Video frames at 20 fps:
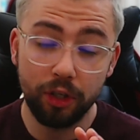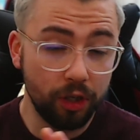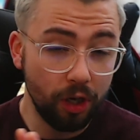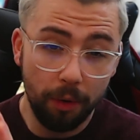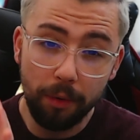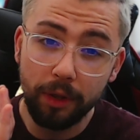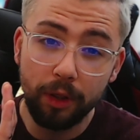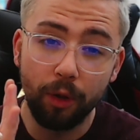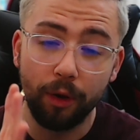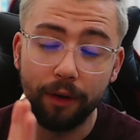Just
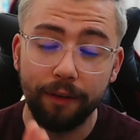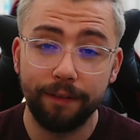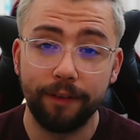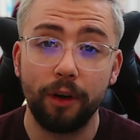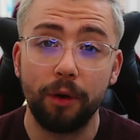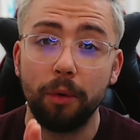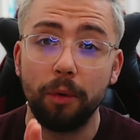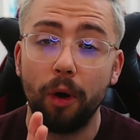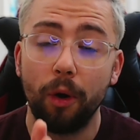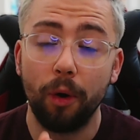go and look
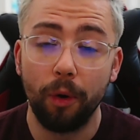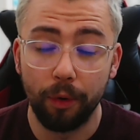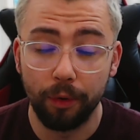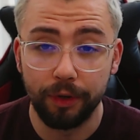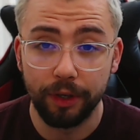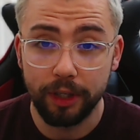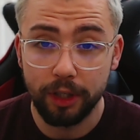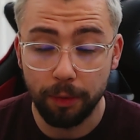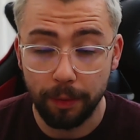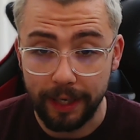through
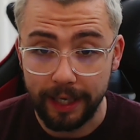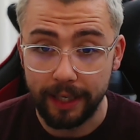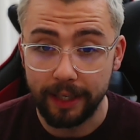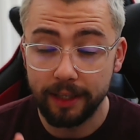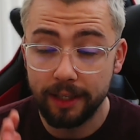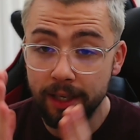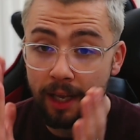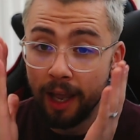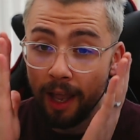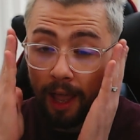all the
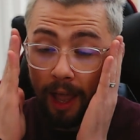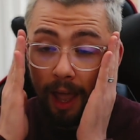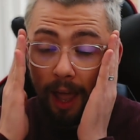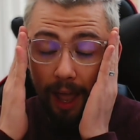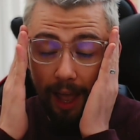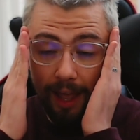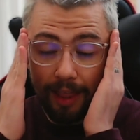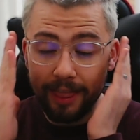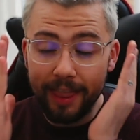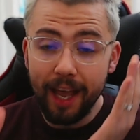tweets.
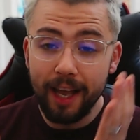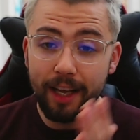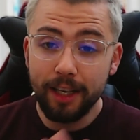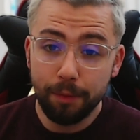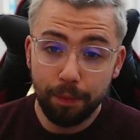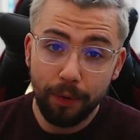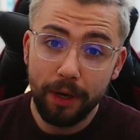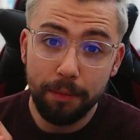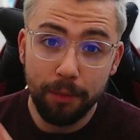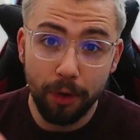
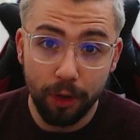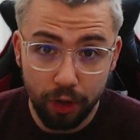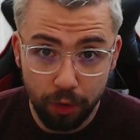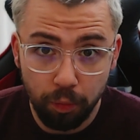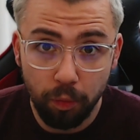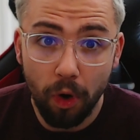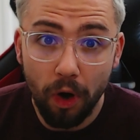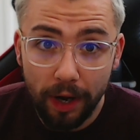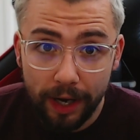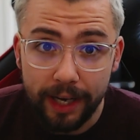That's pretty much
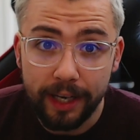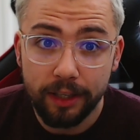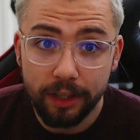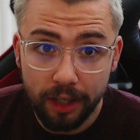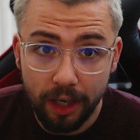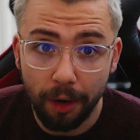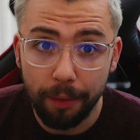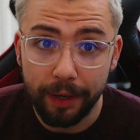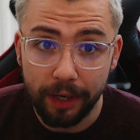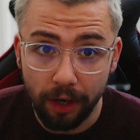what is
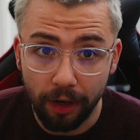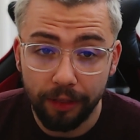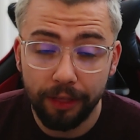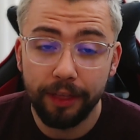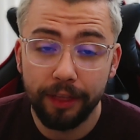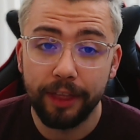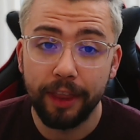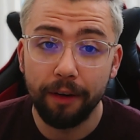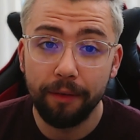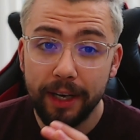going
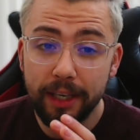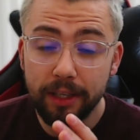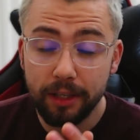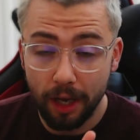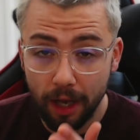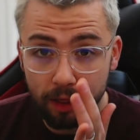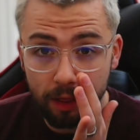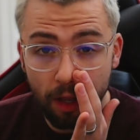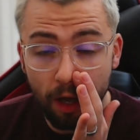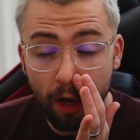on. There
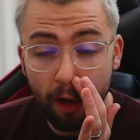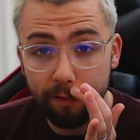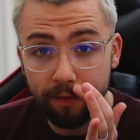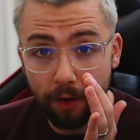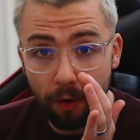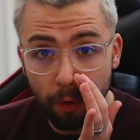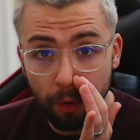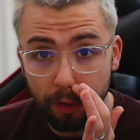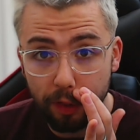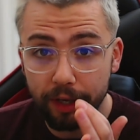is a lot
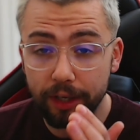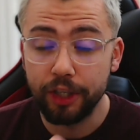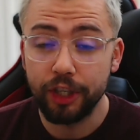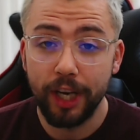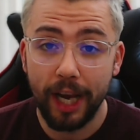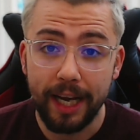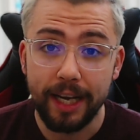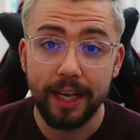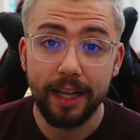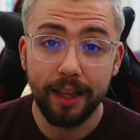of other
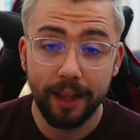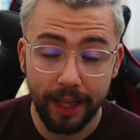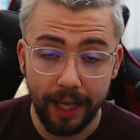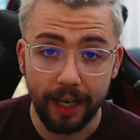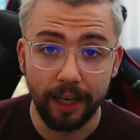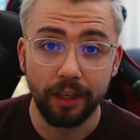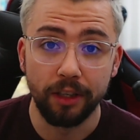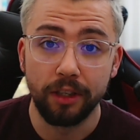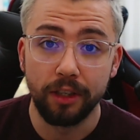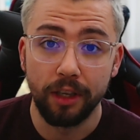shady
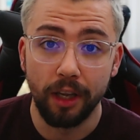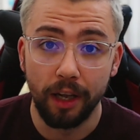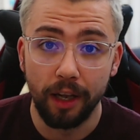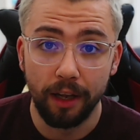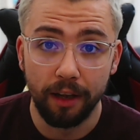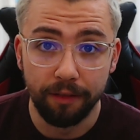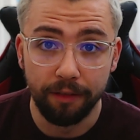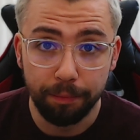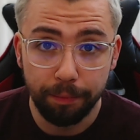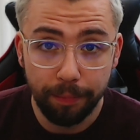things
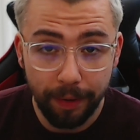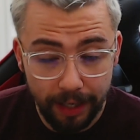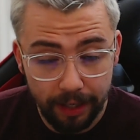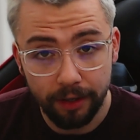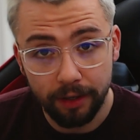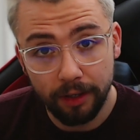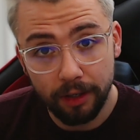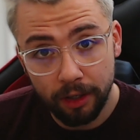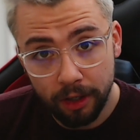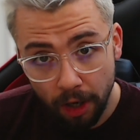that have
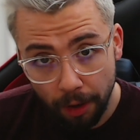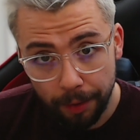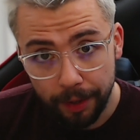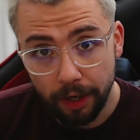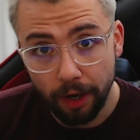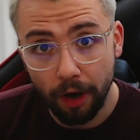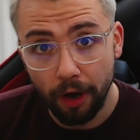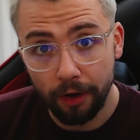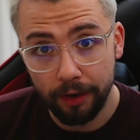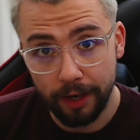been
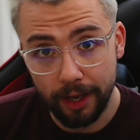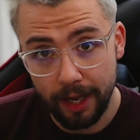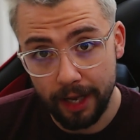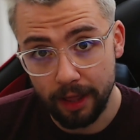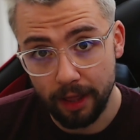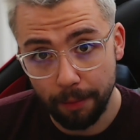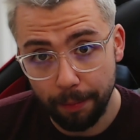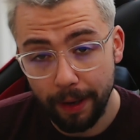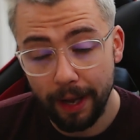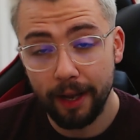going on
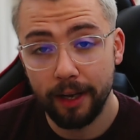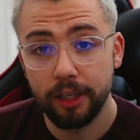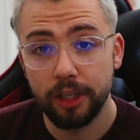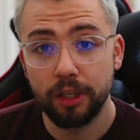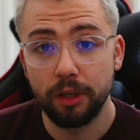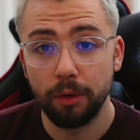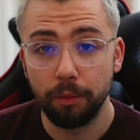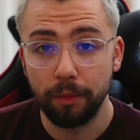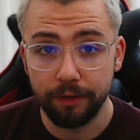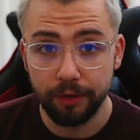in the
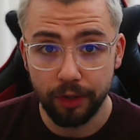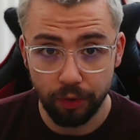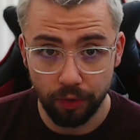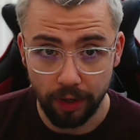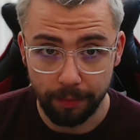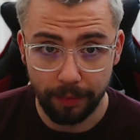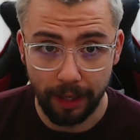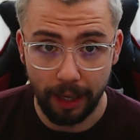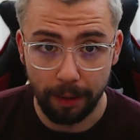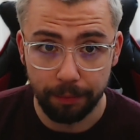past with
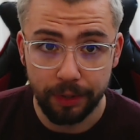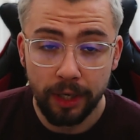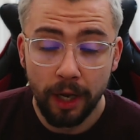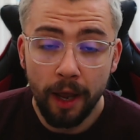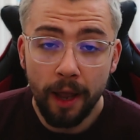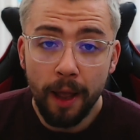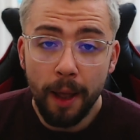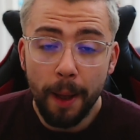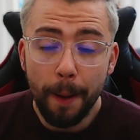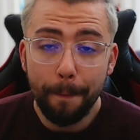
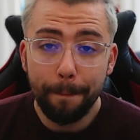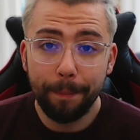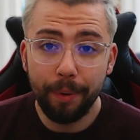Streamlabs.